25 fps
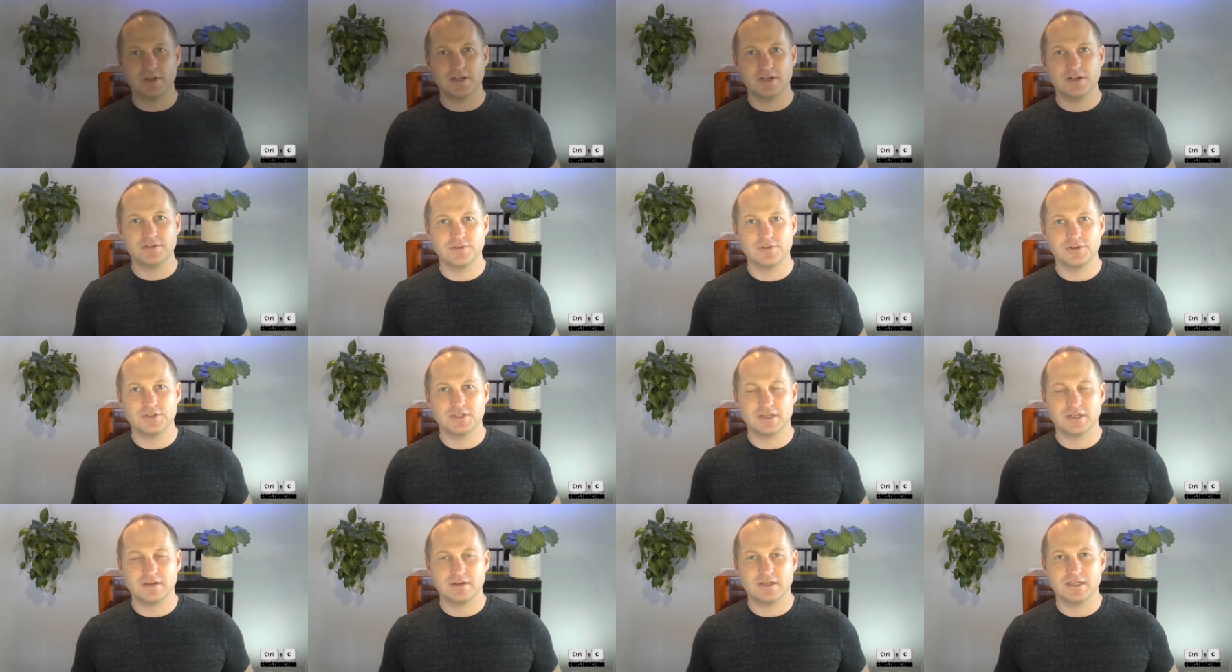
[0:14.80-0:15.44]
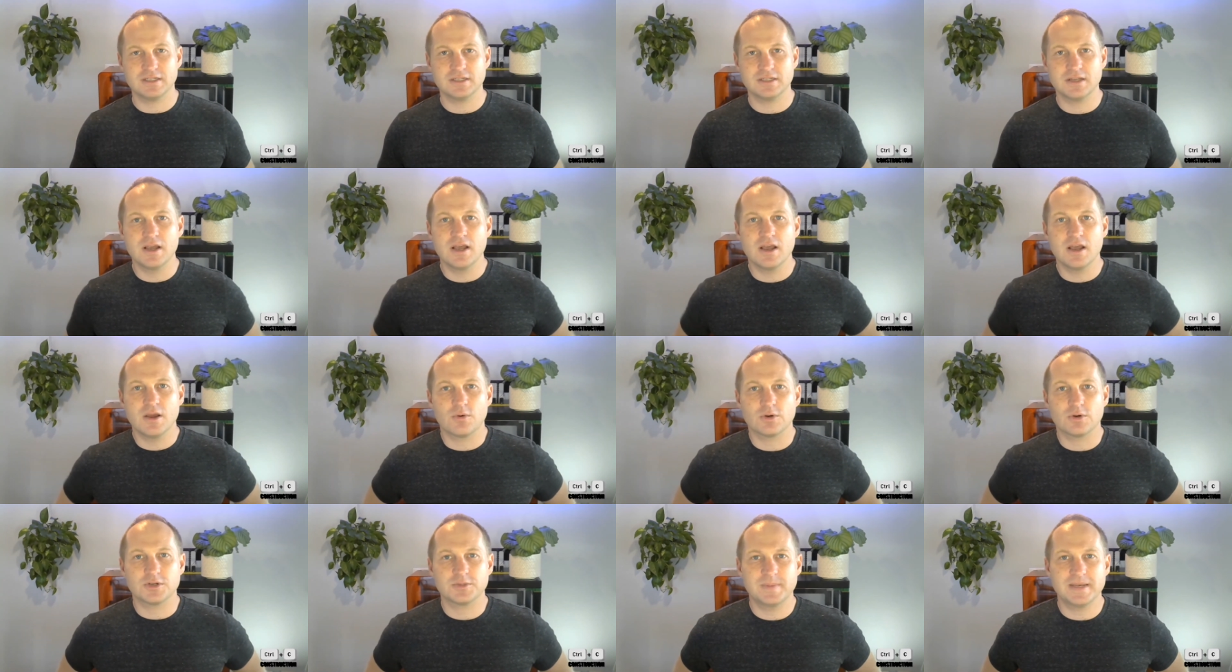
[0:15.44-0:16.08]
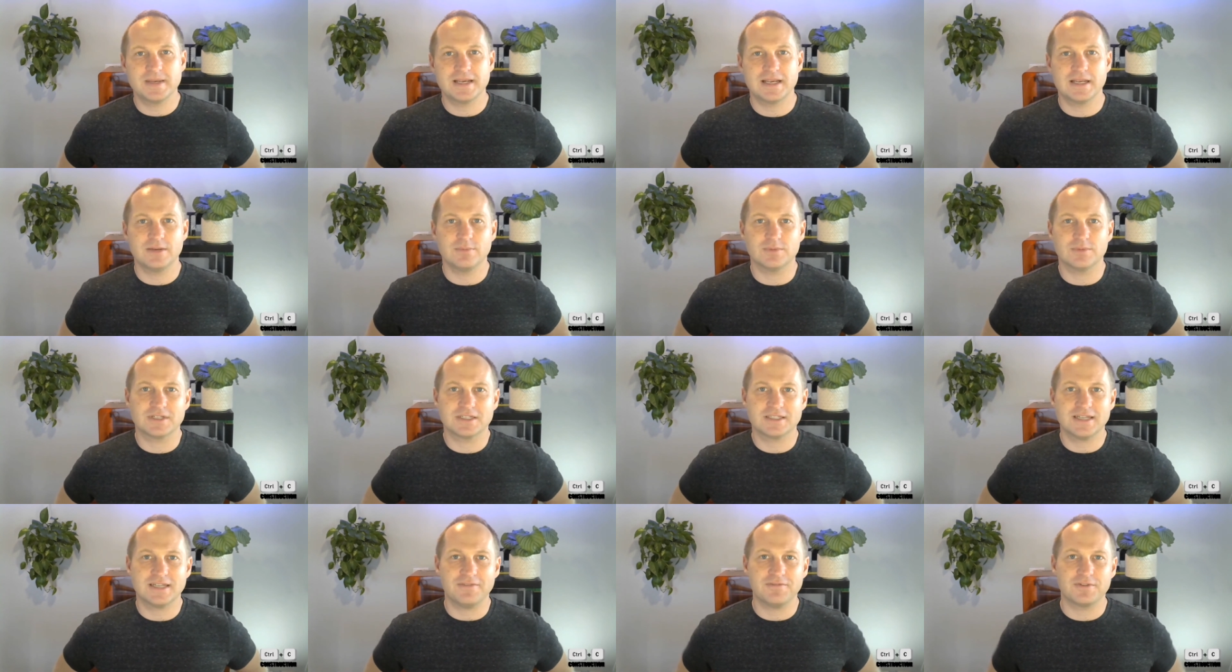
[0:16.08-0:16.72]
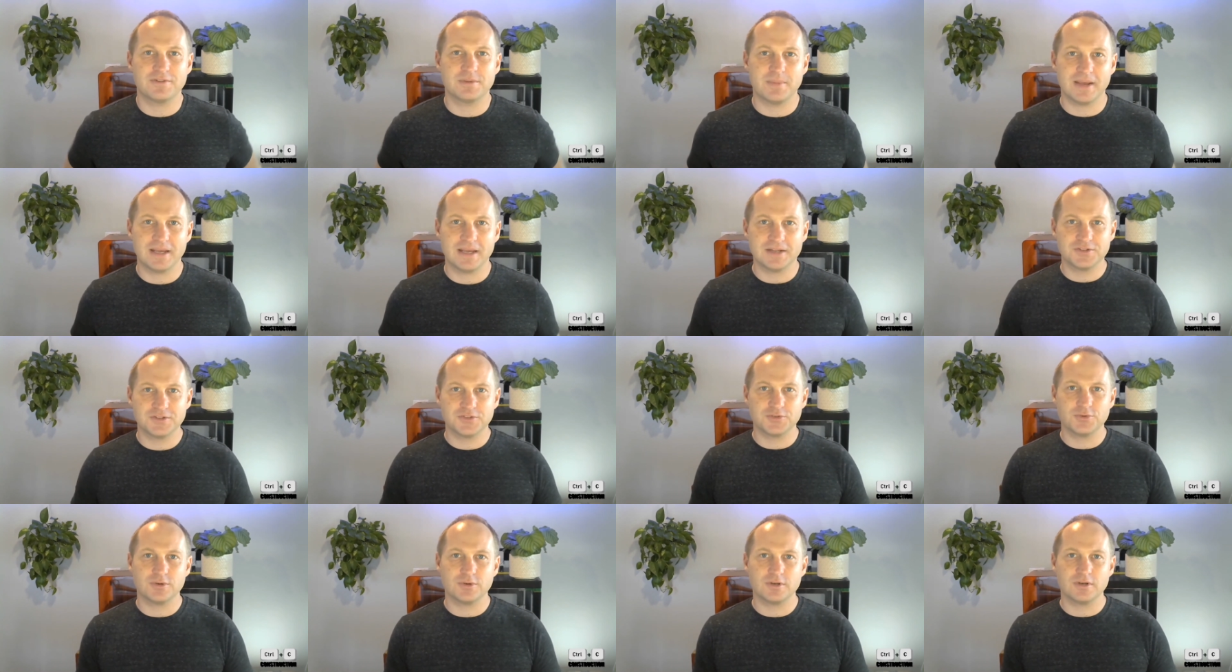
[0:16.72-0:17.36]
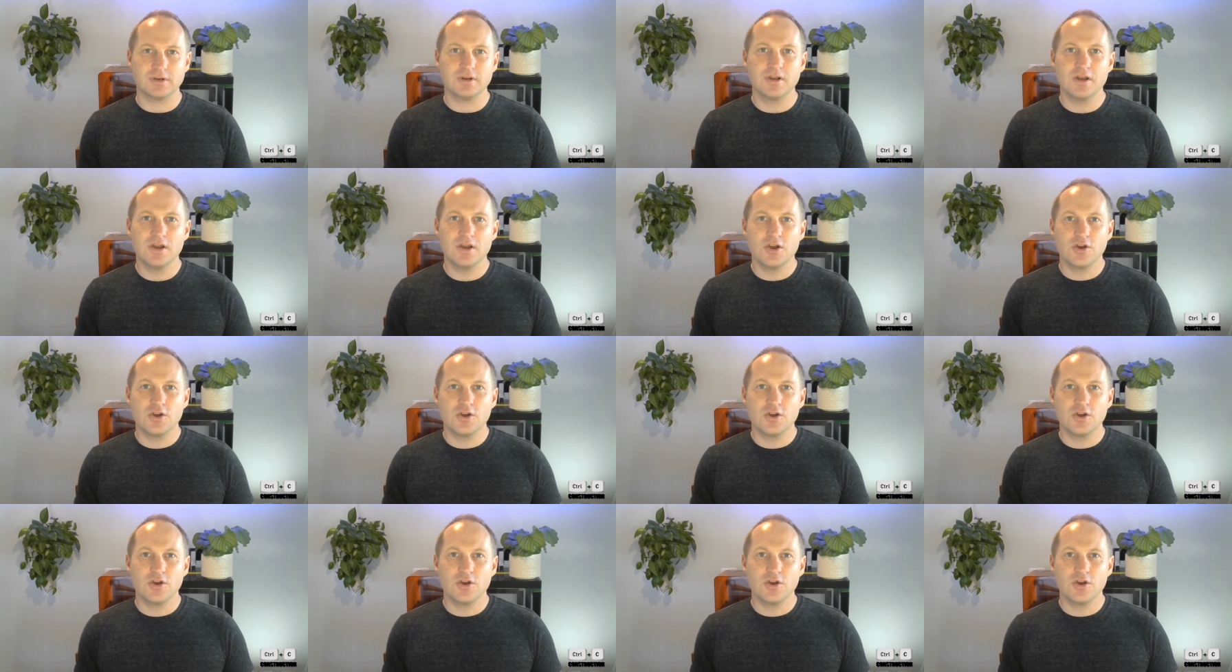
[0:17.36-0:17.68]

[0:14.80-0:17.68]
interview series, we're speaking with Stefan Mansour,